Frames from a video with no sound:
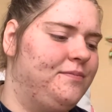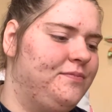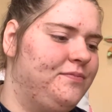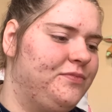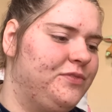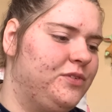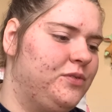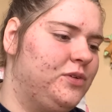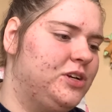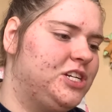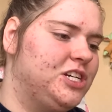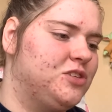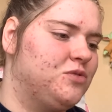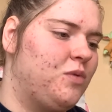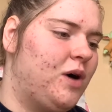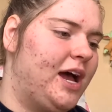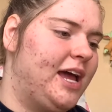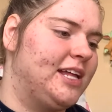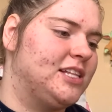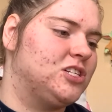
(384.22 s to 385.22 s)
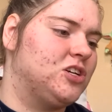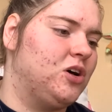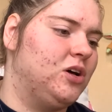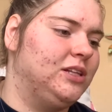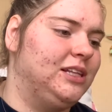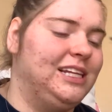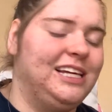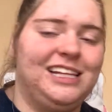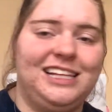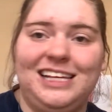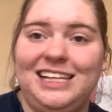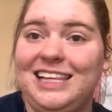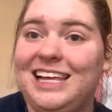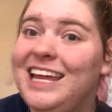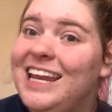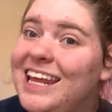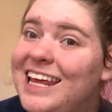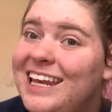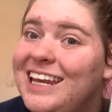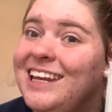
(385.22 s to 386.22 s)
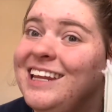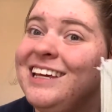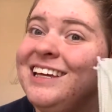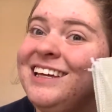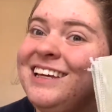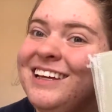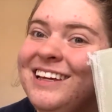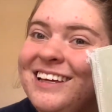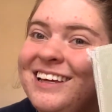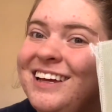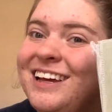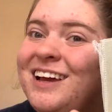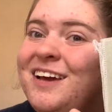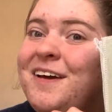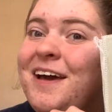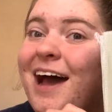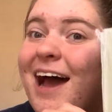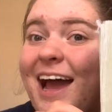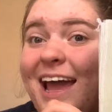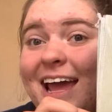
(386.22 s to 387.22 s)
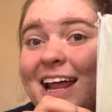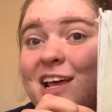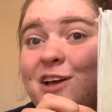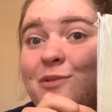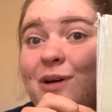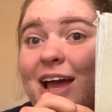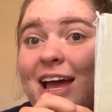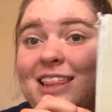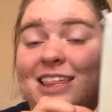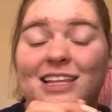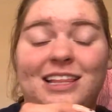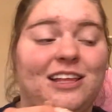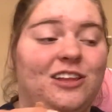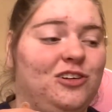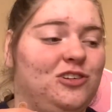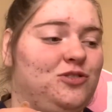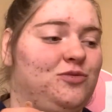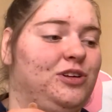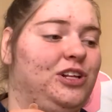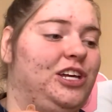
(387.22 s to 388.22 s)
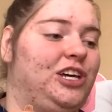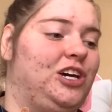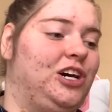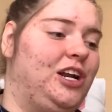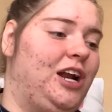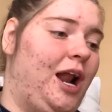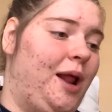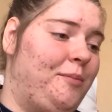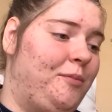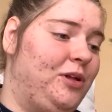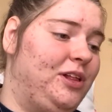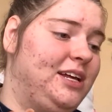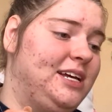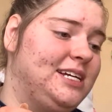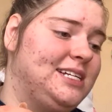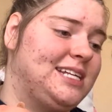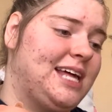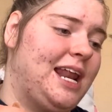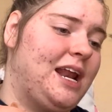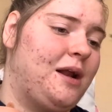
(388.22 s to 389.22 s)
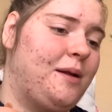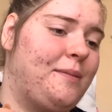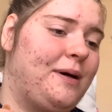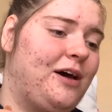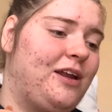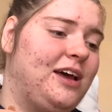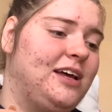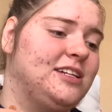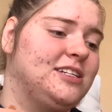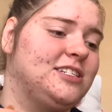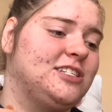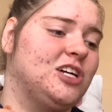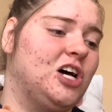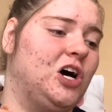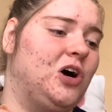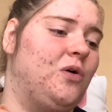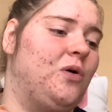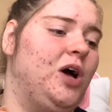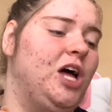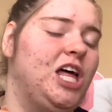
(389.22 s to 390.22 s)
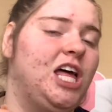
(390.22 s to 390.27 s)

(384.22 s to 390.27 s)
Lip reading: which is why it's called Lily Linen. Anyway, I think that looks really good and I'm really excited about it. So,